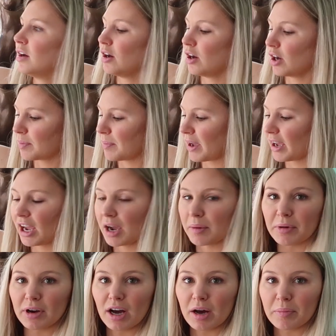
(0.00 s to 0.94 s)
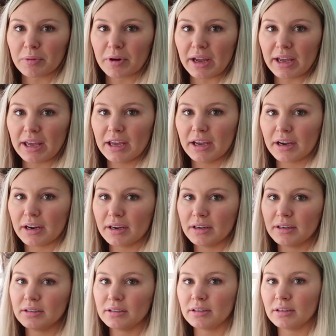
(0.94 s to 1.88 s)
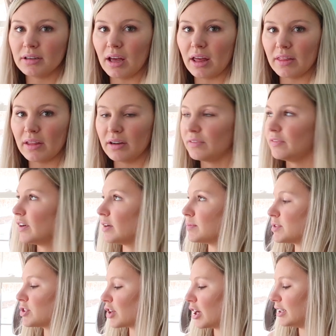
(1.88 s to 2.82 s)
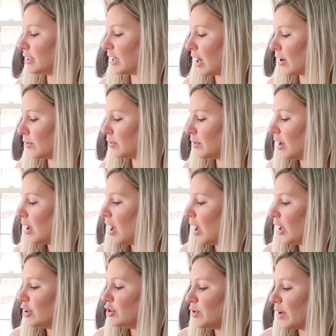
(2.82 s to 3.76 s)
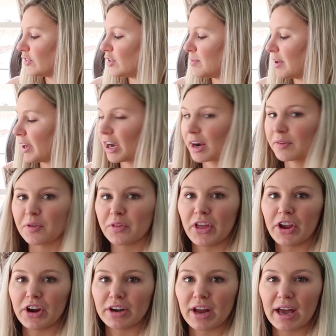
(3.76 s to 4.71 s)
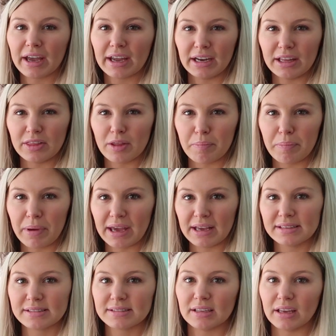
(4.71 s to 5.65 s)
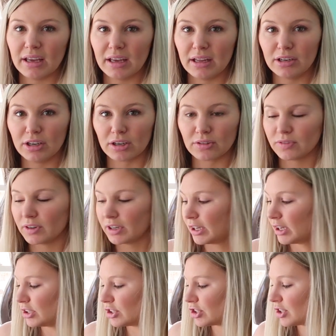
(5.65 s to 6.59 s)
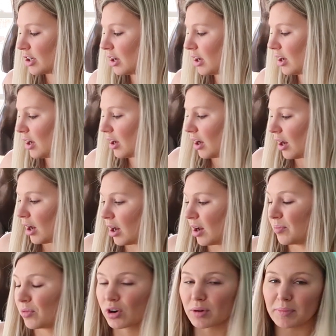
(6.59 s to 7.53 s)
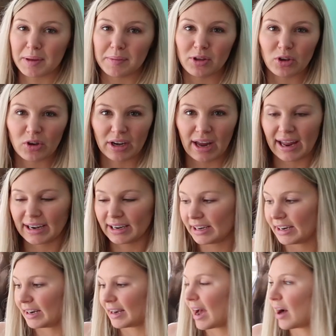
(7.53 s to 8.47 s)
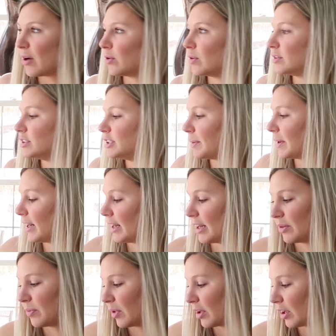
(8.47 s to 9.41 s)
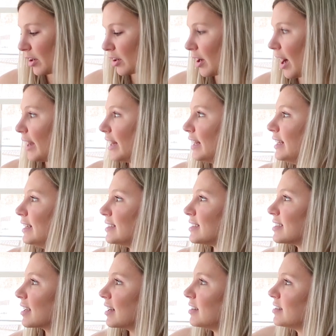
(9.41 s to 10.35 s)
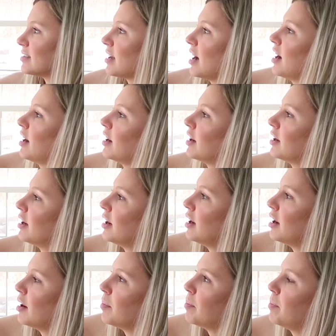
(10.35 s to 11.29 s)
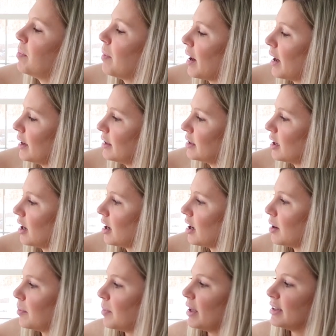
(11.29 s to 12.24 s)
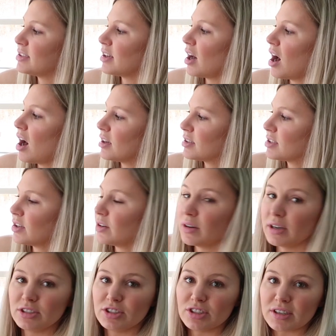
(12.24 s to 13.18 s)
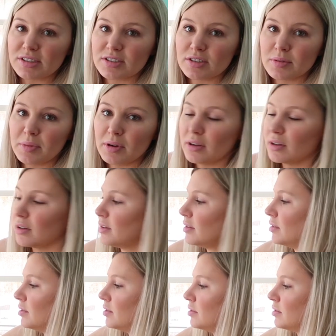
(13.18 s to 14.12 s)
hook my camera up right here, and then film straight down. You do have to be careful that you're not getting the base in your footage, or maybe you can edit it out depending on what your editing skills are. But it's also adjustable